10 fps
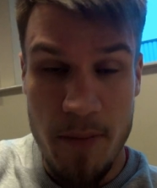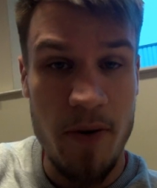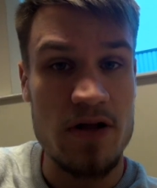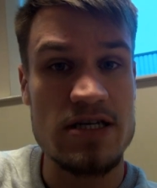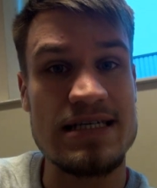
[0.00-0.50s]

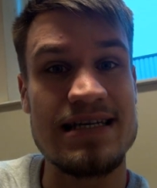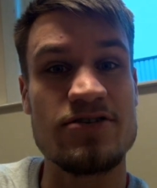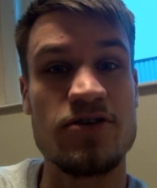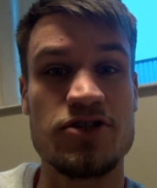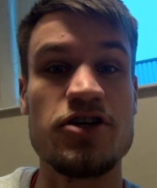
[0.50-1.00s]
Apologies, there's
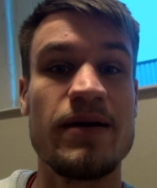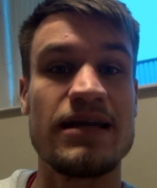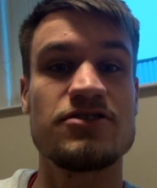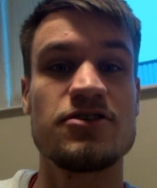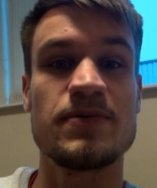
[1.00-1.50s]
not too
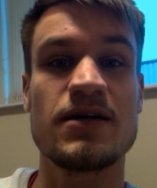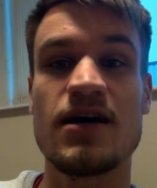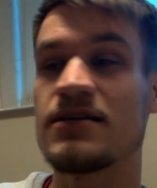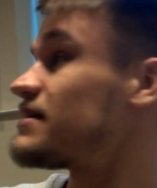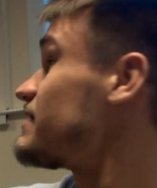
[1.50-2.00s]
many
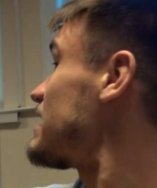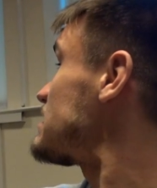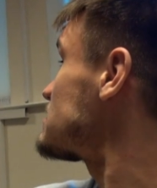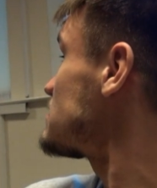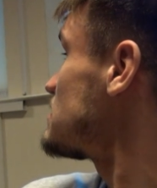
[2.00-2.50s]
supercars in
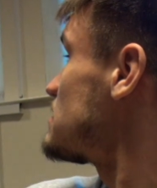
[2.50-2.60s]
this.